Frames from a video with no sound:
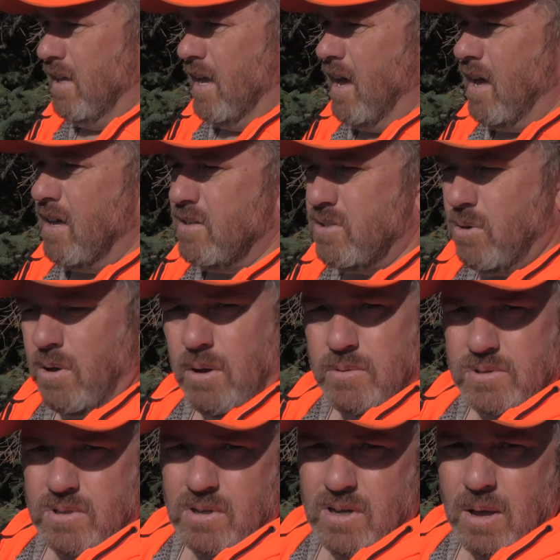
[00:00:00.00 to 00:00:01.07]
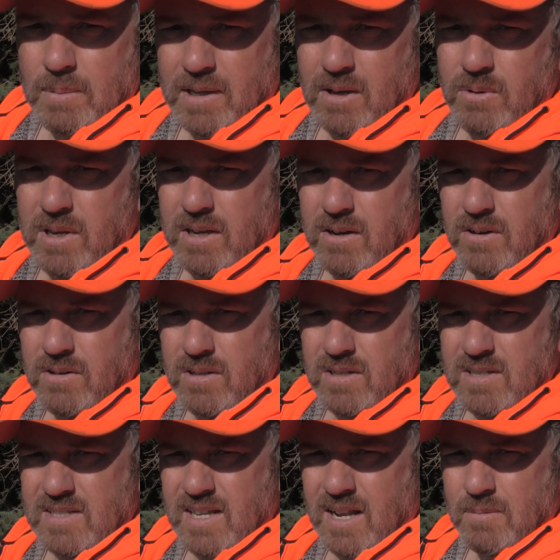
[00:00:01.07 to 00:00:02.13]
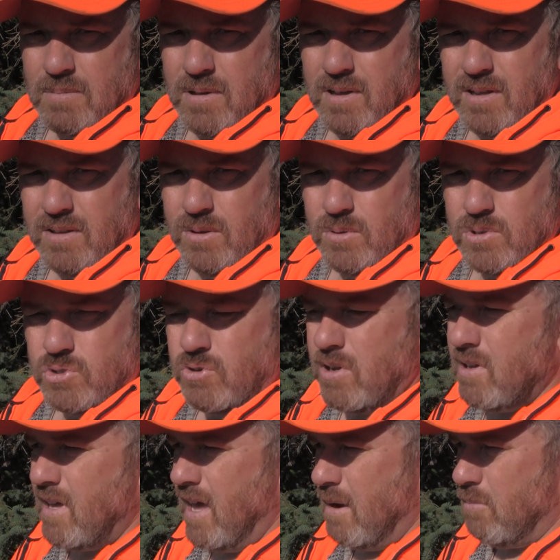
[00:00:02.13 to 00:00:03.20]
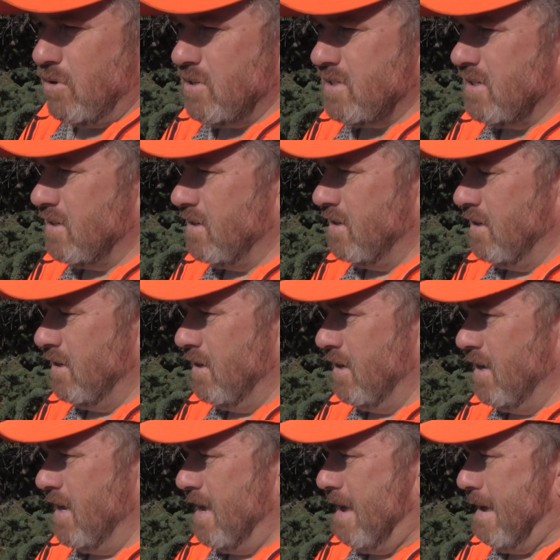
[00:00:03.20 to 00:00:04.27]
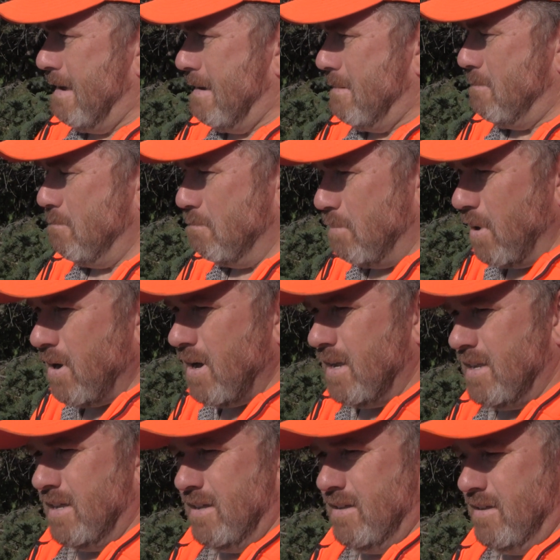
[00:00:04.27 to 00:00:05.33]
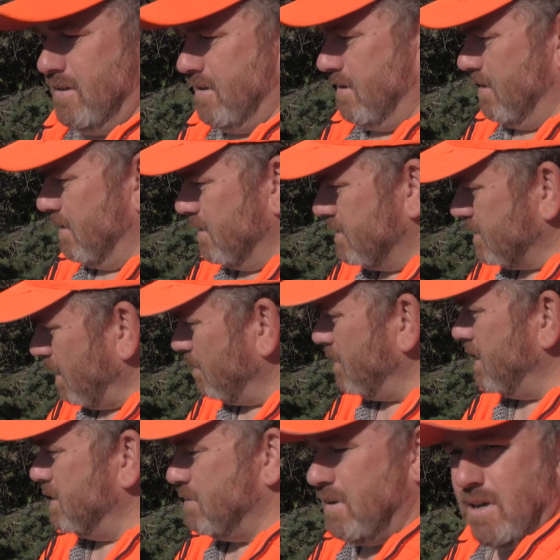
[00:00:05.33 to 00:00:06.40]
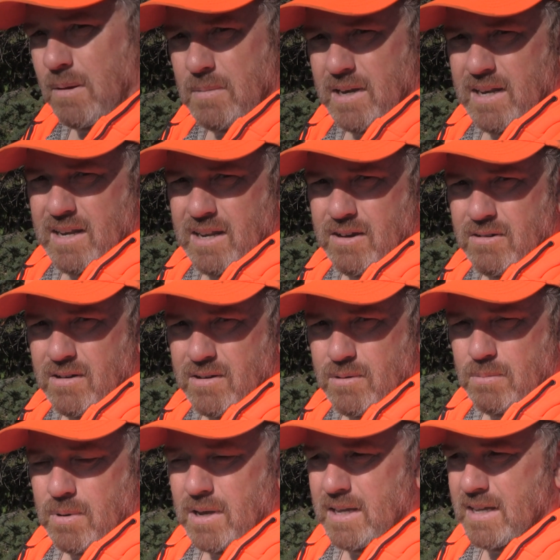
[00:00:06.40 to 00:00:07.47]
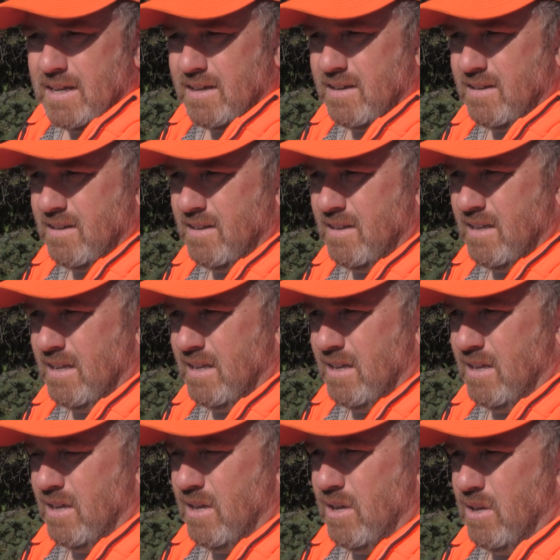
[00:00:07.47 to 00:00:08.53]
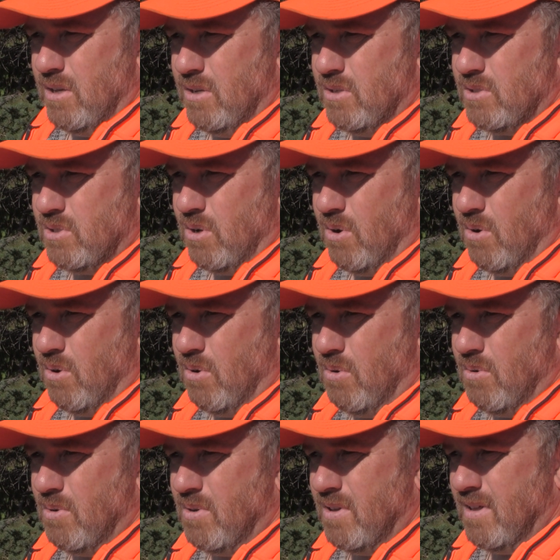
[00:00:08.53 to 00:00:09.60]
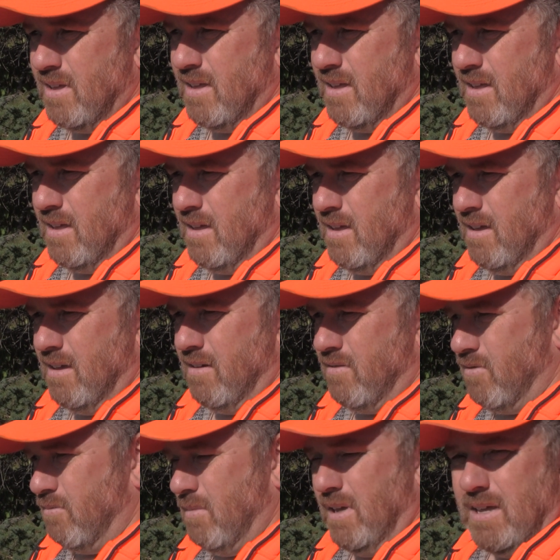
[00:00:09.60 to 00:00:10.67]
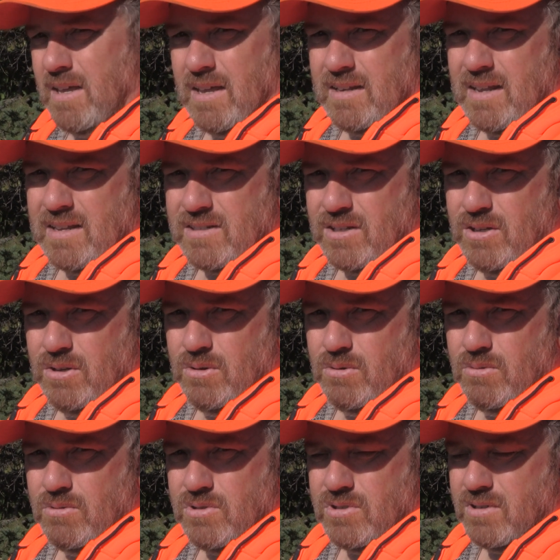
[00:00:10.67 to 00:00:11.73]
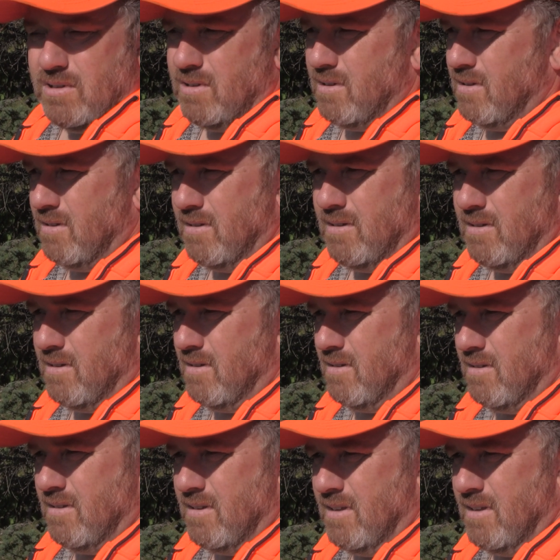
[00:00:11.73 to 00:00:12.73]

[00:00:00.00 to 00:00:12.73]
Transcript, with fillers: yeah, so I was coming out here to set up those trail cameras. But somebody's been coming in here on their bike. So for me, uh, that's a huge, uh,